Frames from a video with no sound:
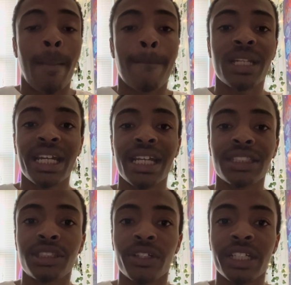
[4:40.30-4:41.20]
plant
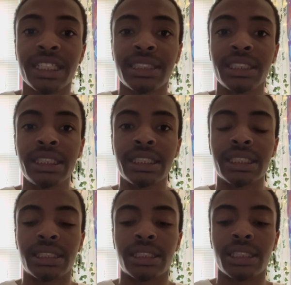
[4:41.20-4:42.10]
sturdy
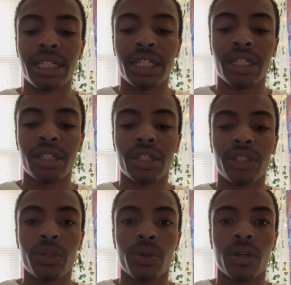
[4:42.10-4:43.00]
seeds in
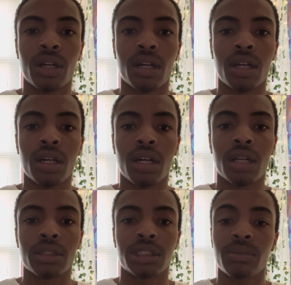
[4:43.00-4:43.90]
your
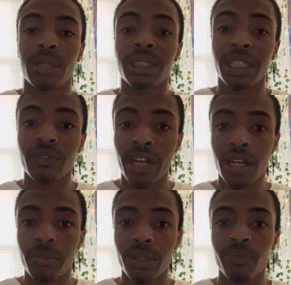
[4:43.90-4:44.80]
surrounding
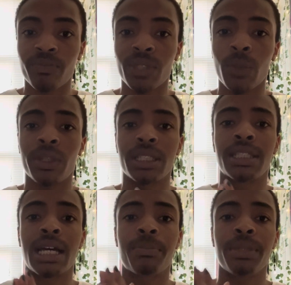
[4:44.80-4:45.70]
environment, whether
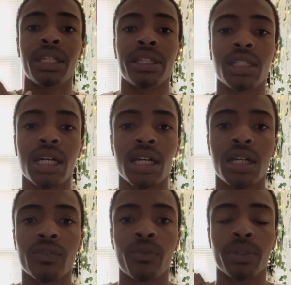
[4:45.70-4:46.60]
that be
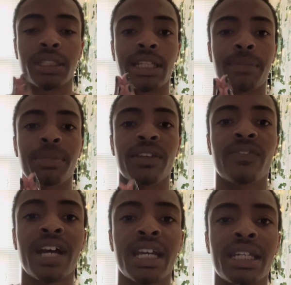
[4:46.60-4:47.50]
love, whether that be
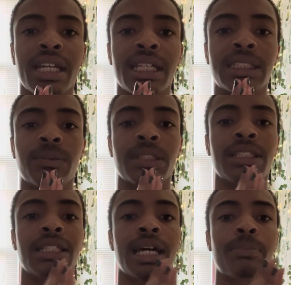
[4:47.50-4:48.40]
finance, whether
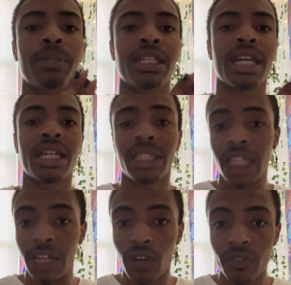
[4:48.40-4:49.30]
that be anything
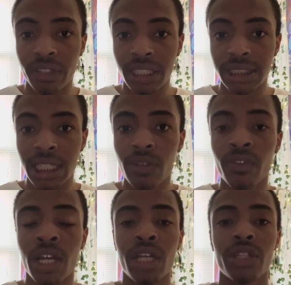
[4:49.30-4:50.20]
involving the self.
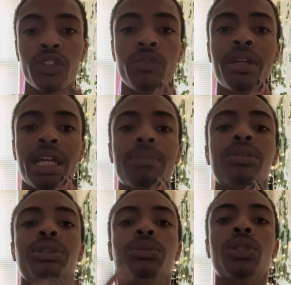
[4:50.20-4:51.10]
You've been
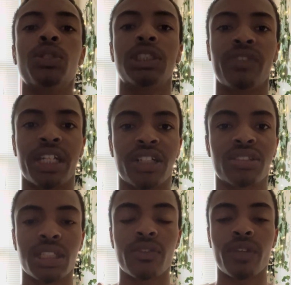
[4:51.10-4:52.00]
able to cultivate
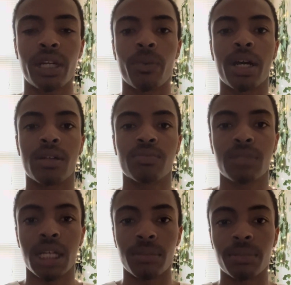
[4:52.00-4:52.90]
yourself very well
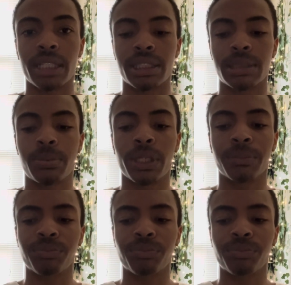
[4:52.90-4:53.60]
at this point.